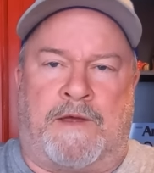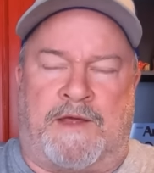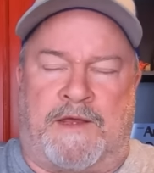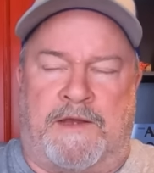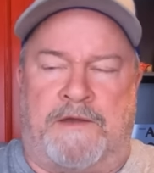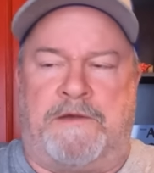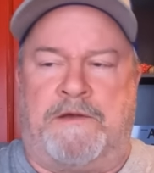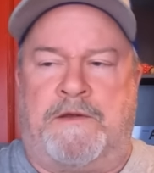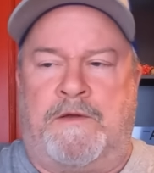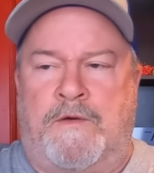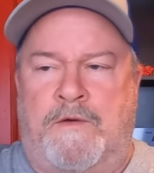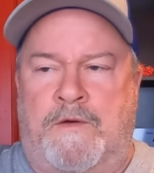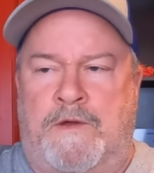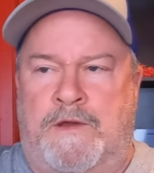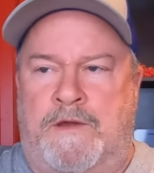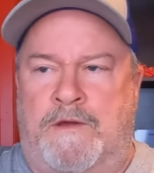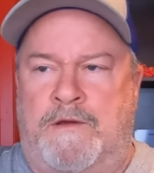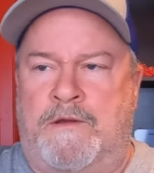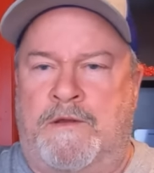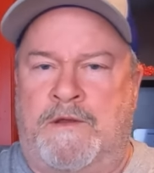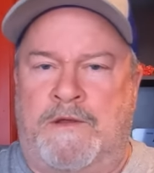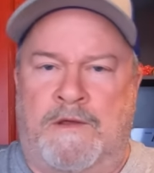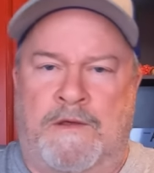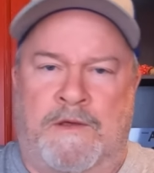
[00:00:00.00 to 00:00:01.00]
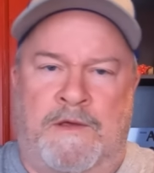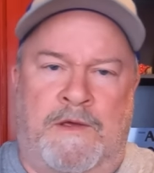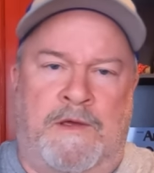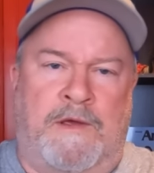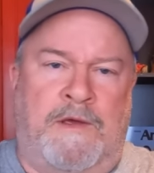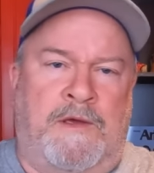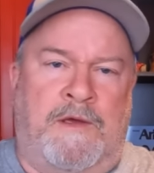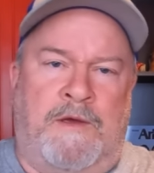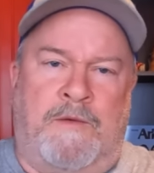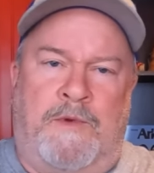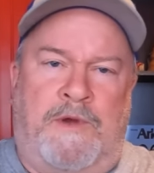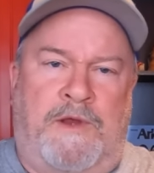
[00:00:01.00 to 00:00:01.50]
I can do it,
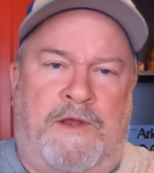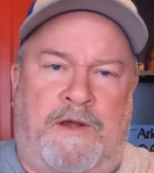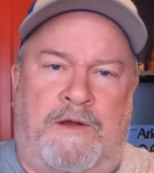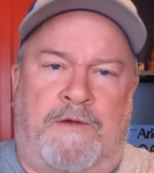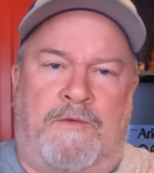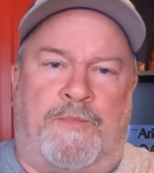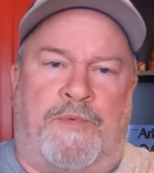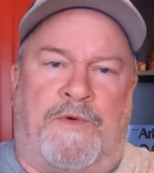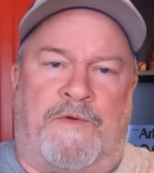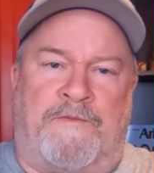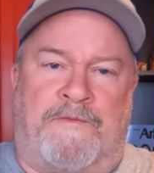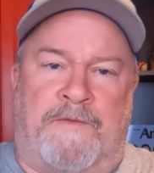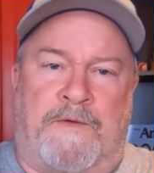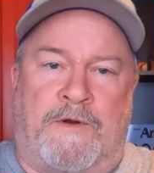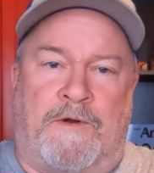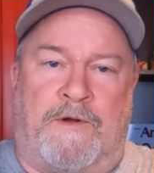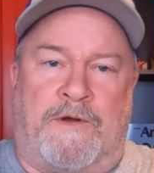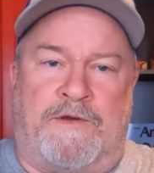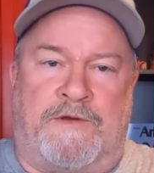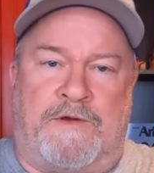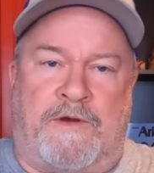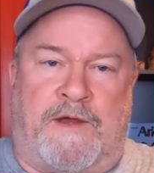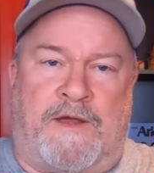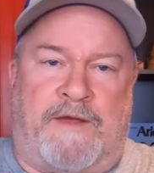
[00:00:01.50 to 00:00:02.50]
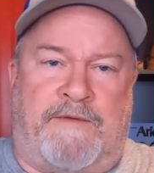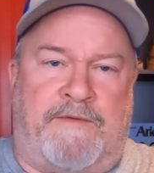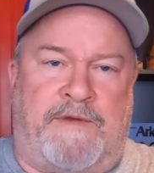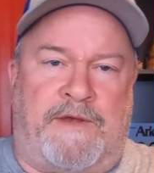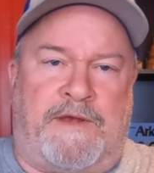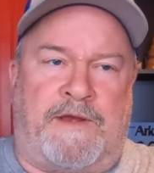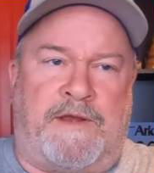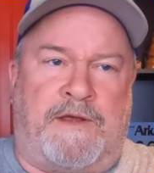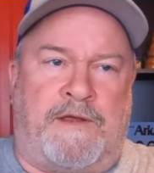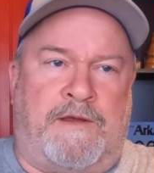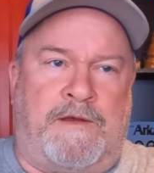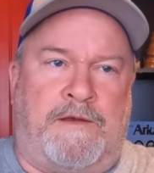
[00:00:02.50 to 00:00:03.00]
but I don't prefer to drive at
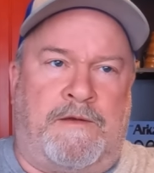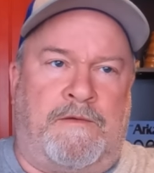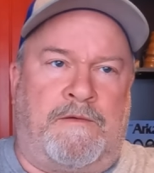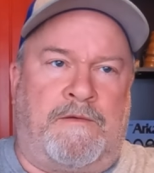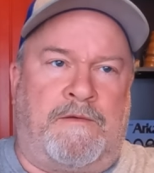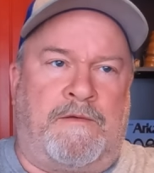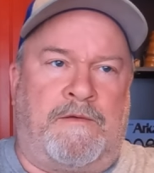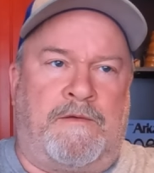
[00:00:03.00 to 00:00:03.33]
night.